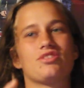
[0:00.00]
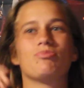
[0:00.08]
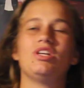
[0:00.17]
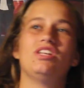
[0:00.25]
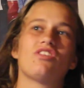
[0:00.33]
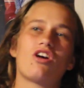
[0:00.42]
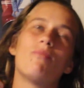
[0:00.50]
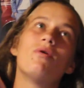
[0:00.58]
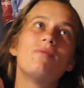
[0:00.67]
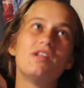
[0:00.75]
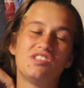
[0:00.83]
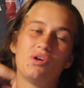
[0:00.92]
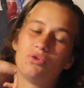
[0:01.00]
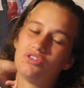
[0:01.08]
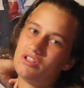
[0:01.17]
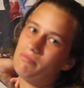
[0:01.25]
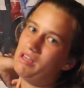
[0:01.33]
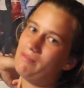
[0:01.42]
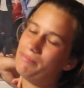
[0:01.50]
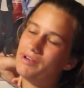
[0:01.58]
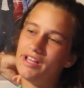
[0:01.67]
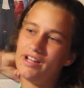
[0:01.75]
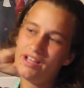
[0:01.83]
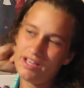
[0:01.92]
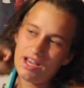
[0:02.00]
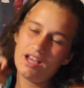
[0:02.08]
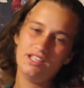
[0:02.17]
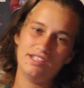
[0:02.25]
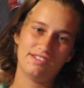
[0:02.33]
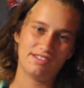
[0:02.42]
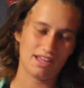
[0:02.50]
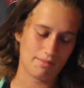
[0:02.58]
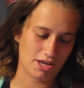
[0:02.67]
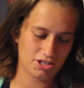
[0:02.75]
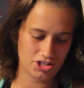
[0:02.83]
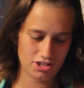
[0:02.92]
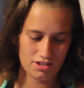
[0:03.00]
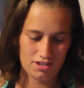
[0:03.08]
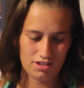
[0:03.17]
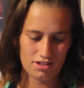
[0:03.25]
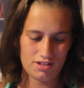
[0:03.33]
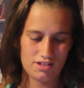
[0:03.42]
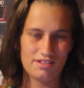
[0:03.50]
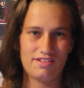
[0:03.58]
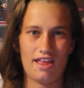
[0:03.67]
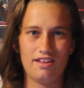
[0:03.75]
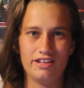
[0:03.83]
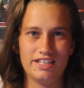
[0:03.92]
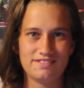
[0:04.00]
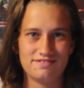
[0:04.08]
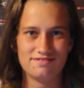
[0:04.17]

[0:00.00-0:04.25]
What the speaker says: as me. He's a couple months older than me, but he's the same age, sadly.